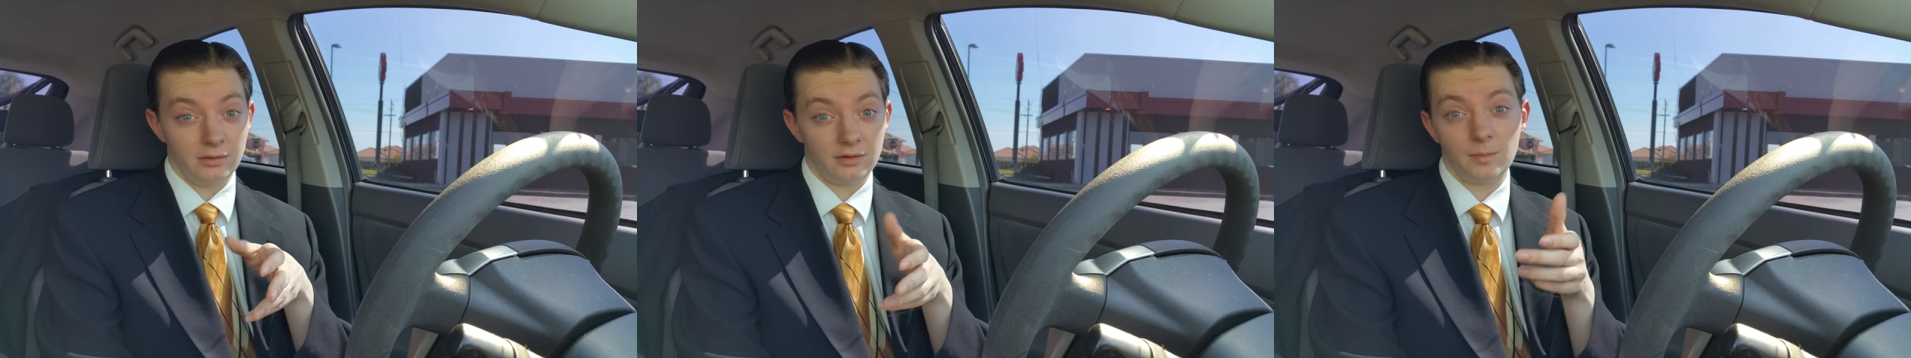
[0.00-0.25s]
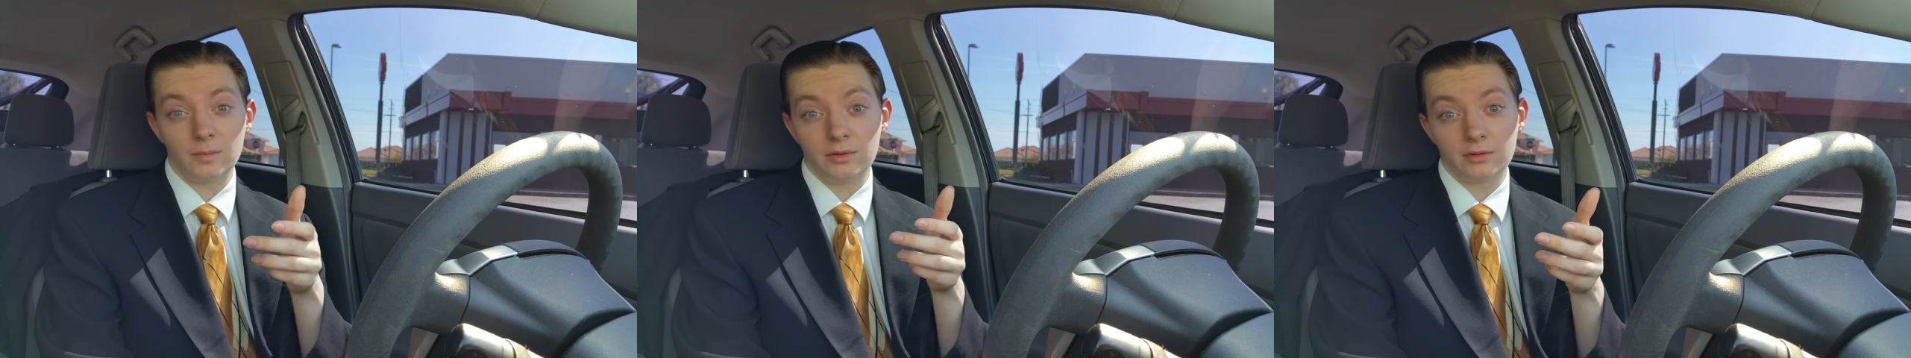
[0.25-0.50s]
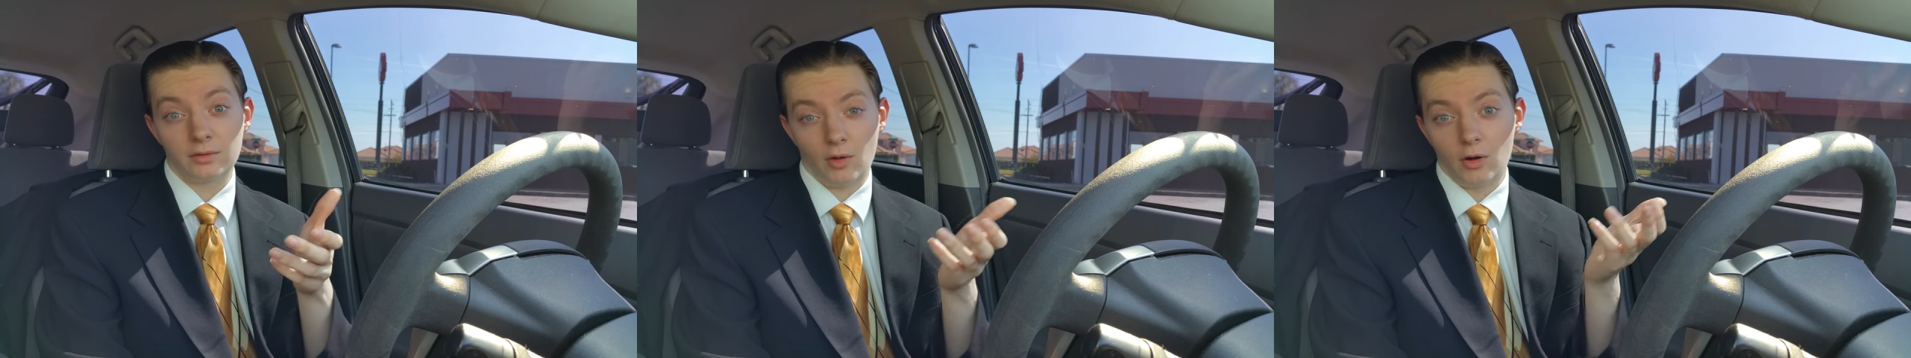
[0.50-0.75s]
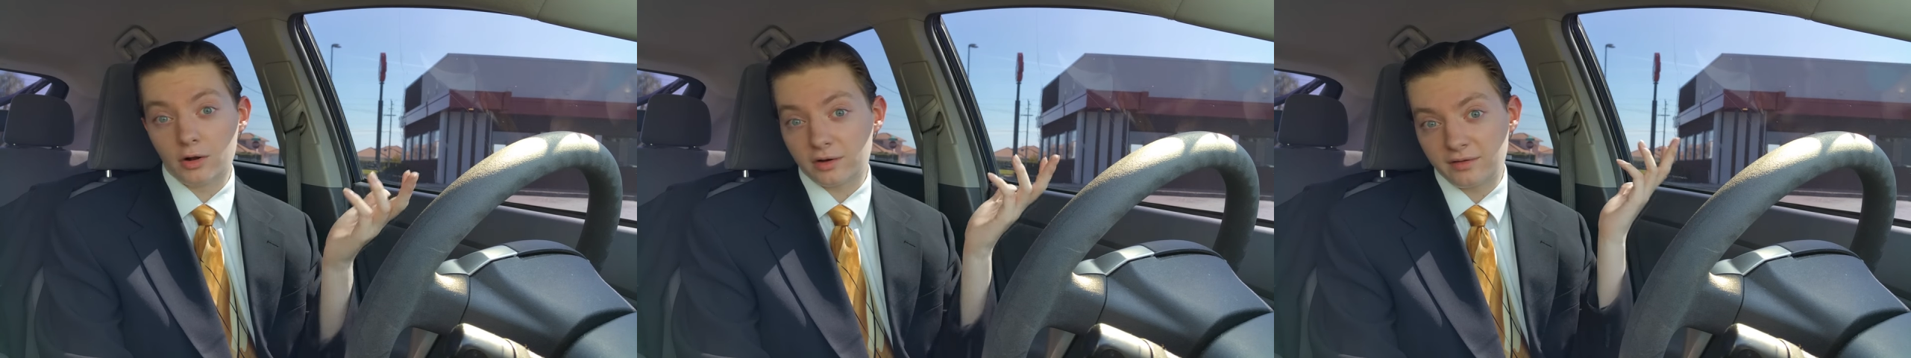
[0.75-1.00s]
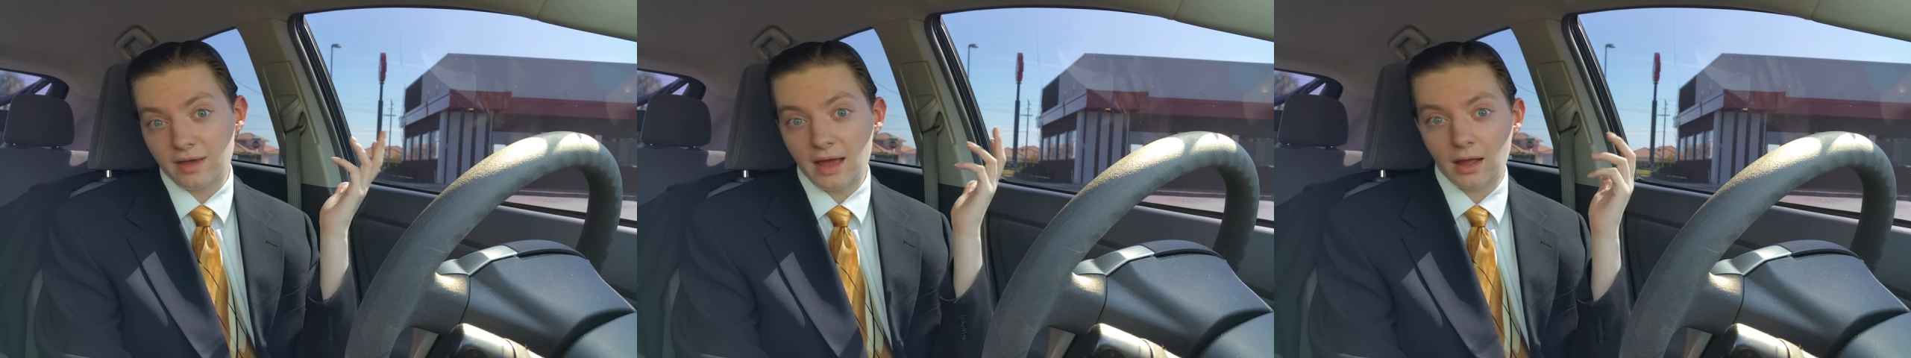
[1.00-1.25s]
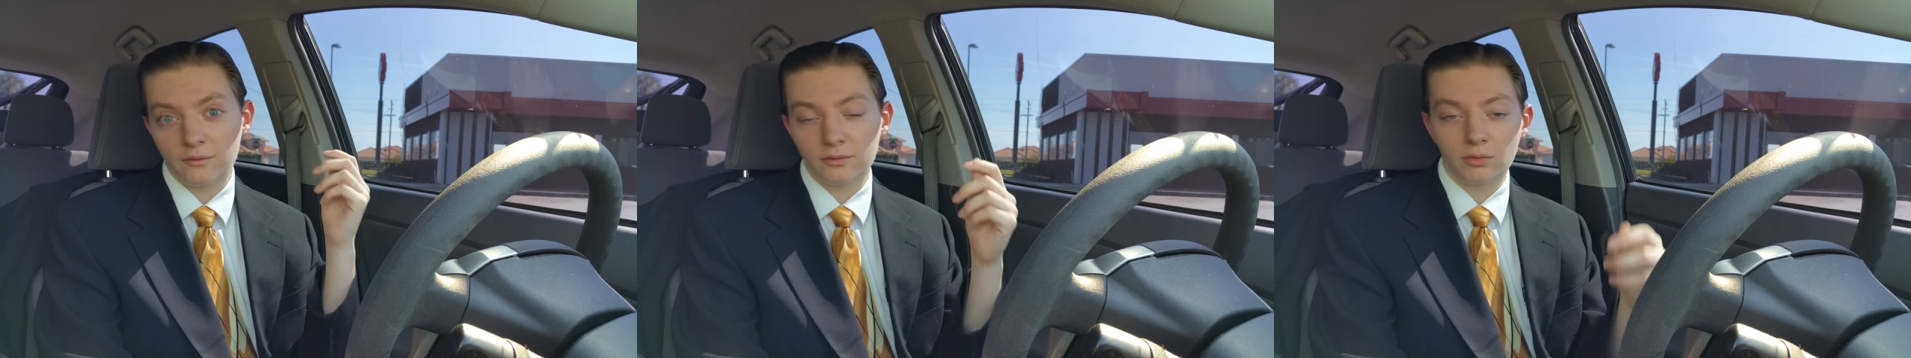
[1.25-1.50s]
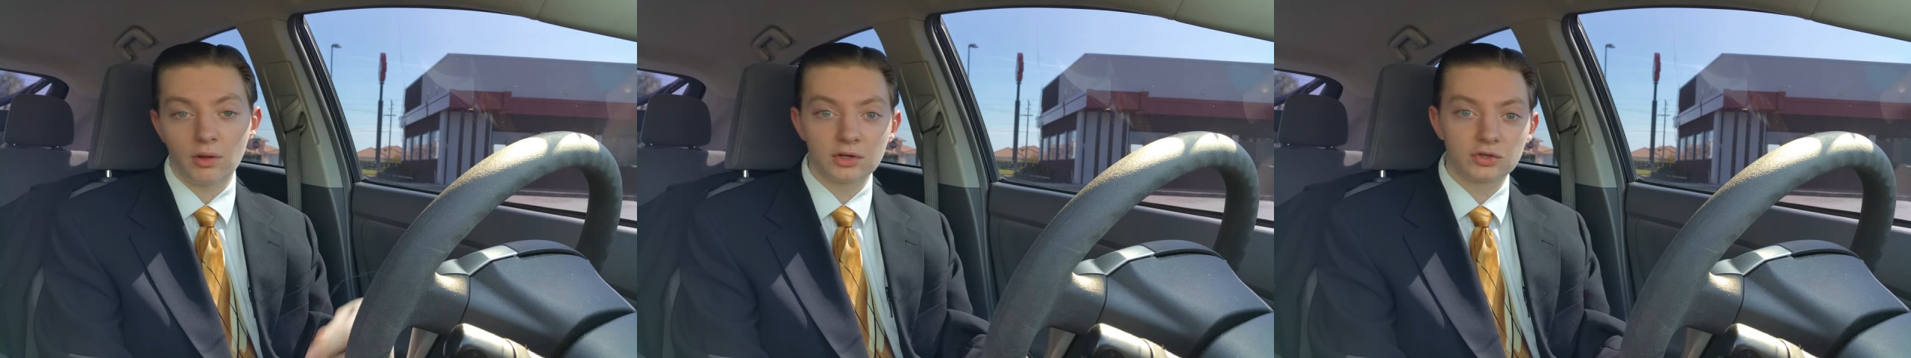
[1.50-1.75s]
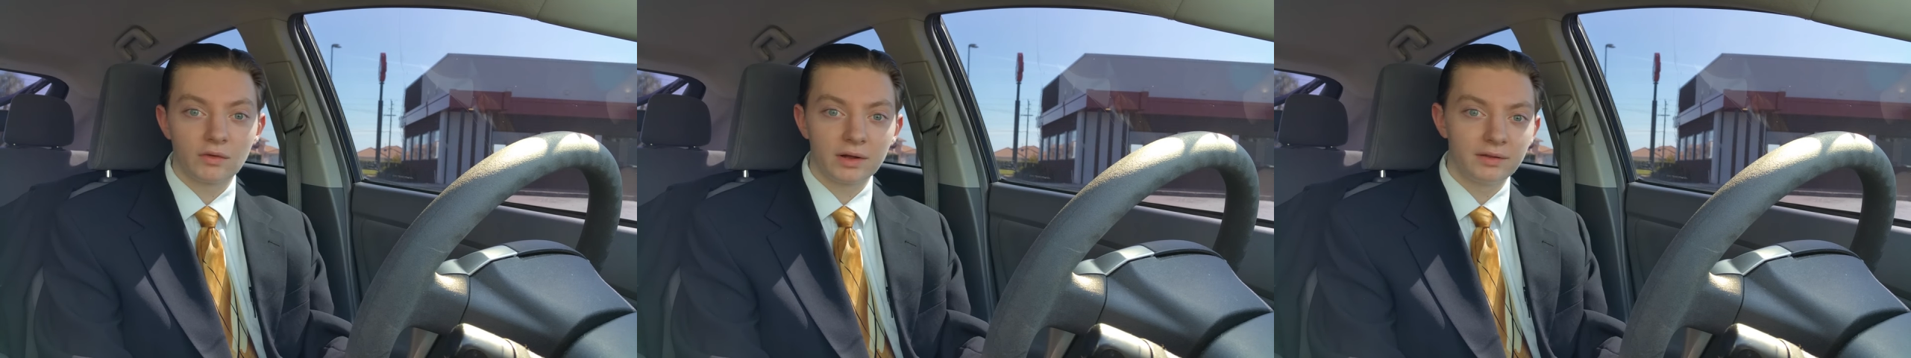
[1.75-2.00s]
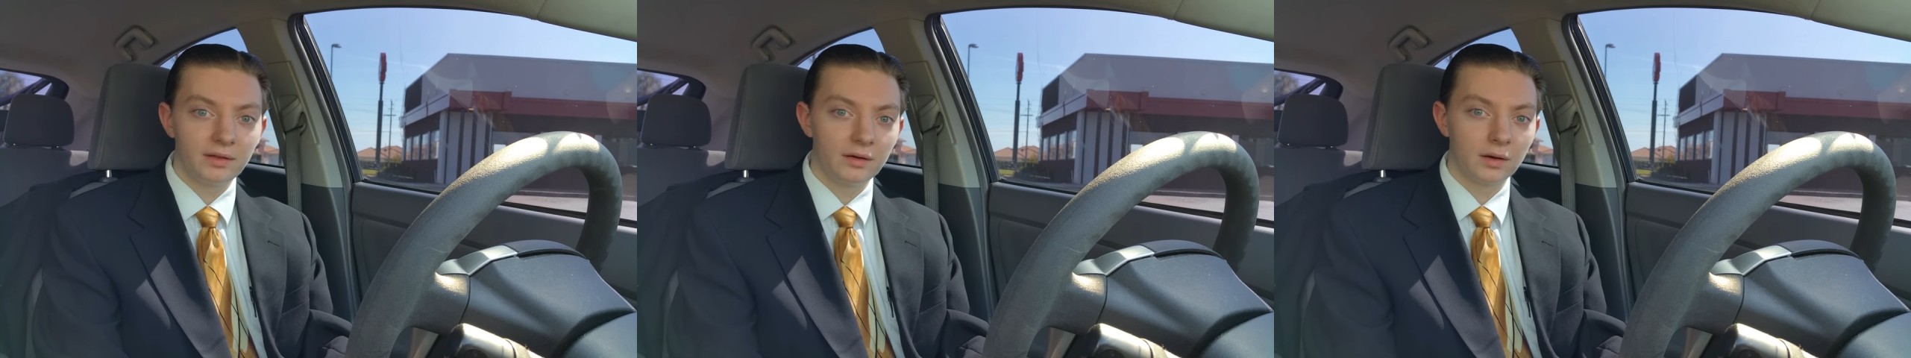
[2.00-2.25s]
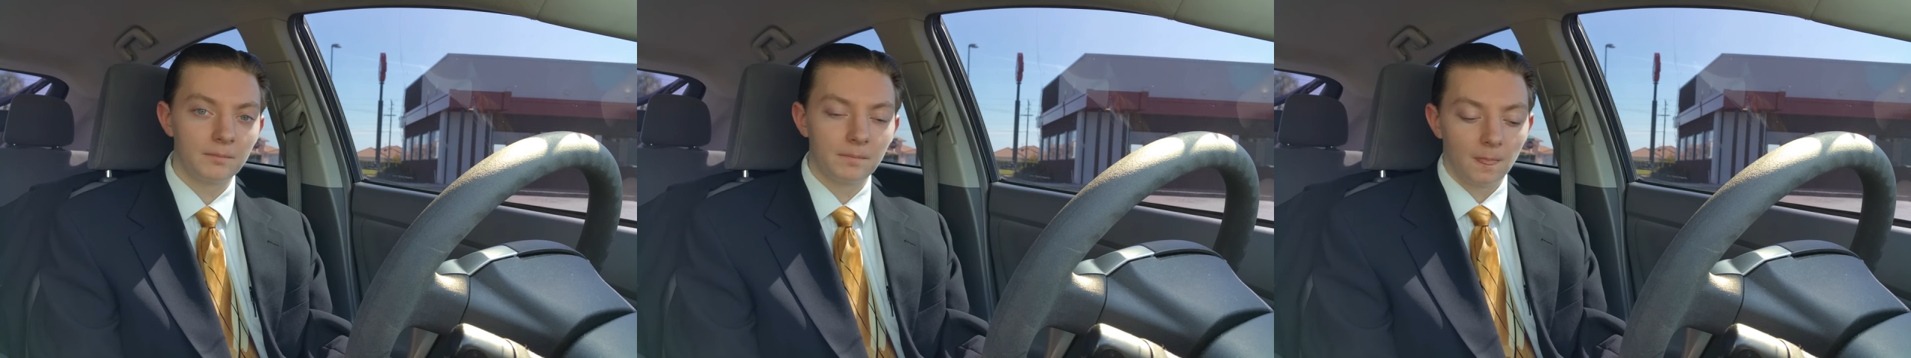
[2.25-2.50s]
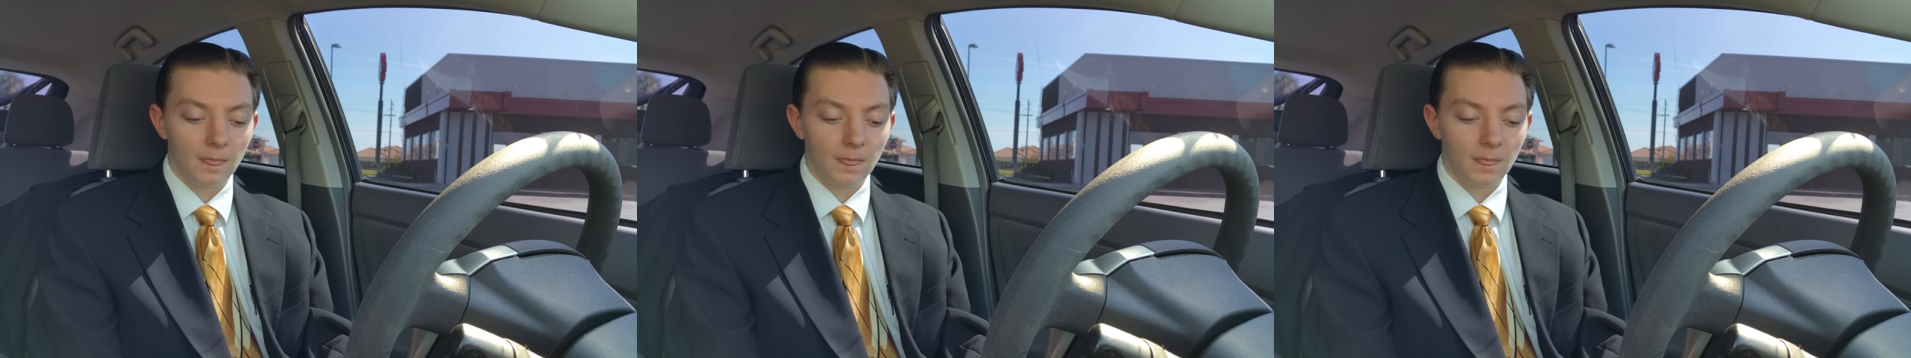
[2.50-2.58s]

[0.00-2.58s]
there's a heart attack for lunch right there.